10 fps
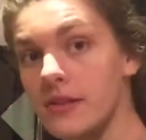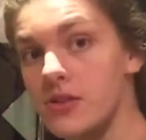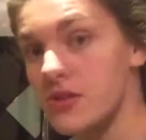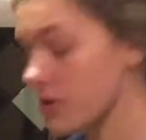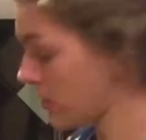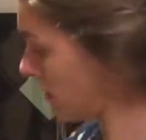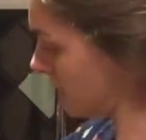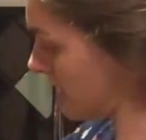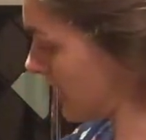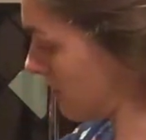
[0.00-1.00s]
bunch
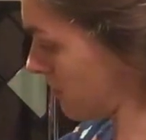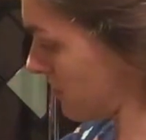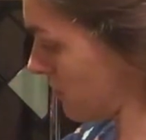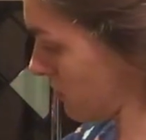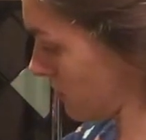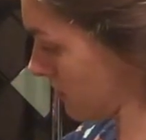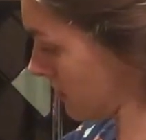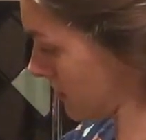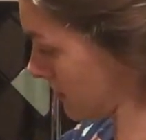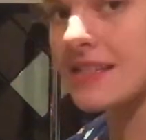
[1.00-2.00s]
of
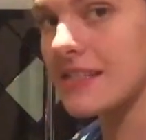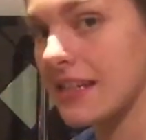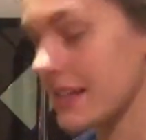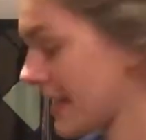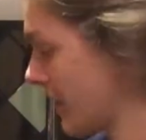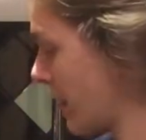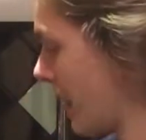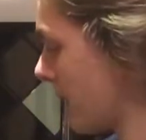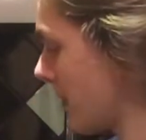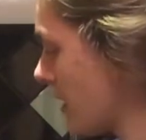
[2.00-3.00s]
tablespoons. This is gonna take a
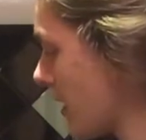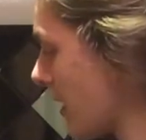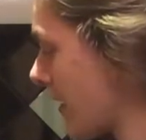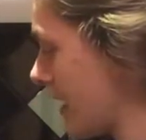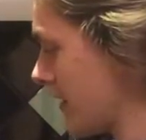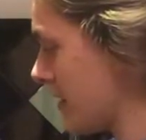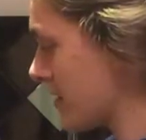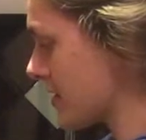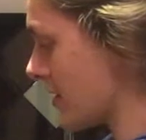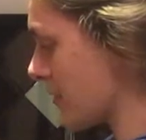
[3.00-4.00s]
while. All right,
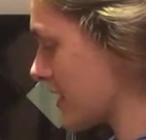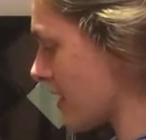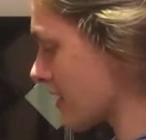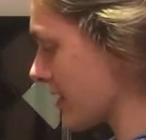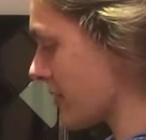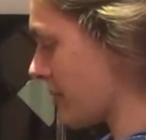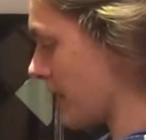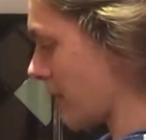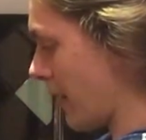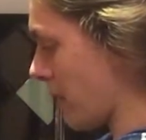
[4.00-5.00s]
so we talked a little
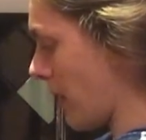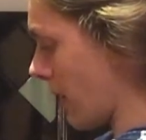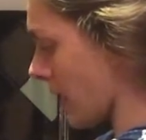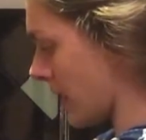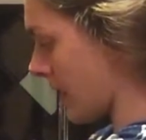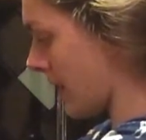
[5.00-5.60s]
bit about Puck.